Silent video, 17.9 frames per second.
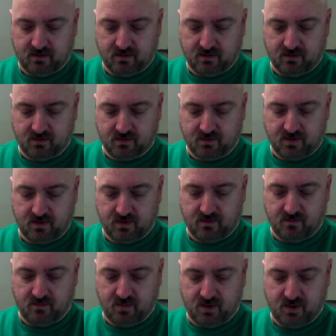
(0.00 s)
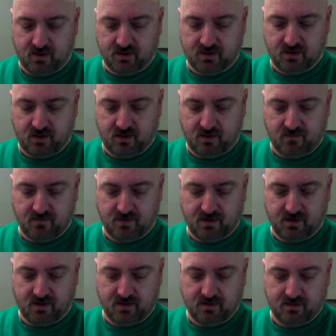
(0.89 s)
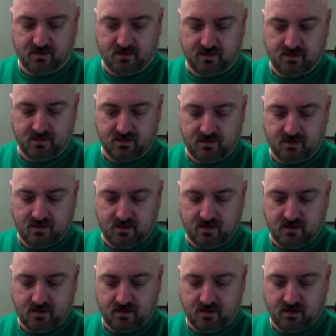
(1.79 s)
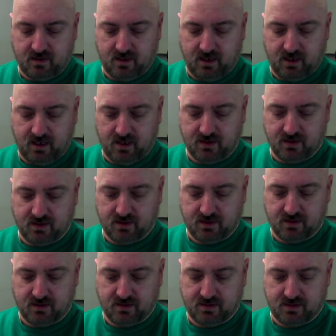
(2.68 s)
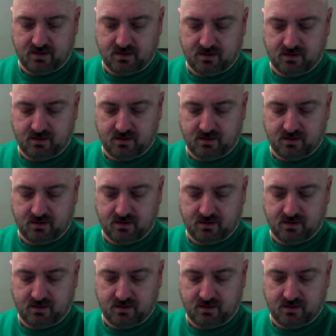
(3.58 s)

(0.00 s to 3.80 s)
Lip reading: goes around much of the edges.